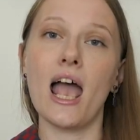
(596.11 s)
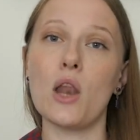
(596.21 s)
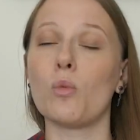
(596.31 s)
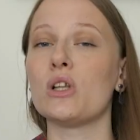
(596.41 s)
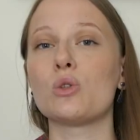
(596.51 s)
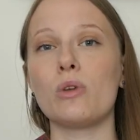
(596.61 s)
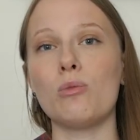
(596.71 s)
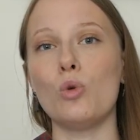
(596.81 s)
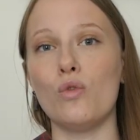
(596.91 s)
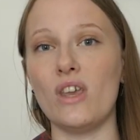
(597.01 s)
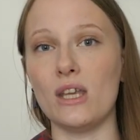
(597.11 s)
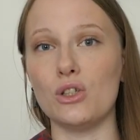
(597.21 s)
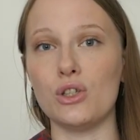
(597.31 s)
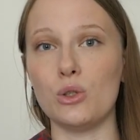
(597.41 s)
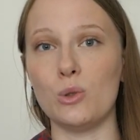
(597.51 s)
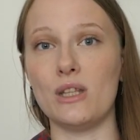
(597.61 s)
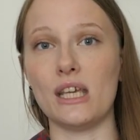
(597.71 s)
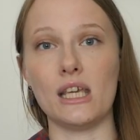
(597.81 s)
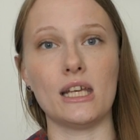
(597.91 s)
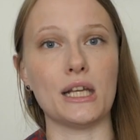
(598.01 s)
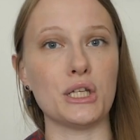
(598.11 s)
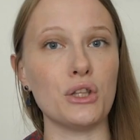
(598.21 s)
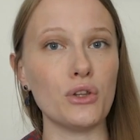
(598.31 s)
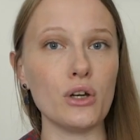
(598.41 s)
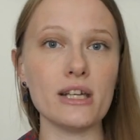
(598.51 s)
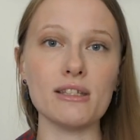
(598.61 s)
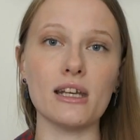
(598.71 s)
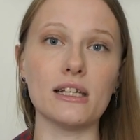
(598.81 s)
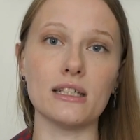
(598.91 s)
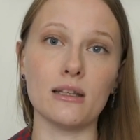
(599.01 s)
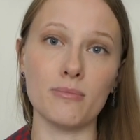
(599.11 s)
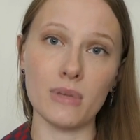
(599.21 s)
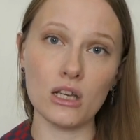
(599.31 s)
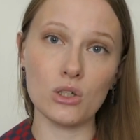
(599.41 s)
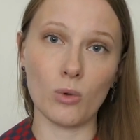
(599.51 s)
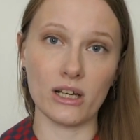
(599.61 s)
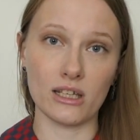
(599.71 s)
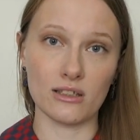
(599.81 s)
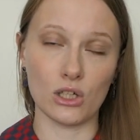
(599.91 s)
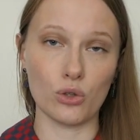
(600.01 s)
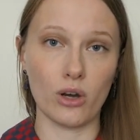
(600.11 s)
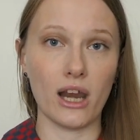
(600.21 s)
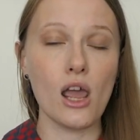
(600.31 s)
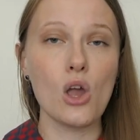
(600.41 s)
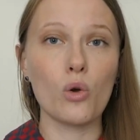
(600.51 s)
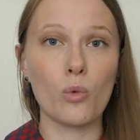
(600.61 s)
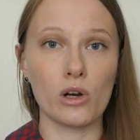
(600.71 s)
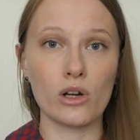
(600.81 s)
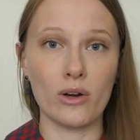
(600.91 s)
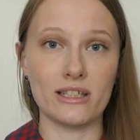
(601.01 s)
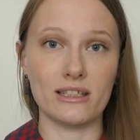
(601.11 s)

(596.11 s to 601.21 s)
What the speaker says: And once we move into the 1930s and into the mid 20th century, we're going to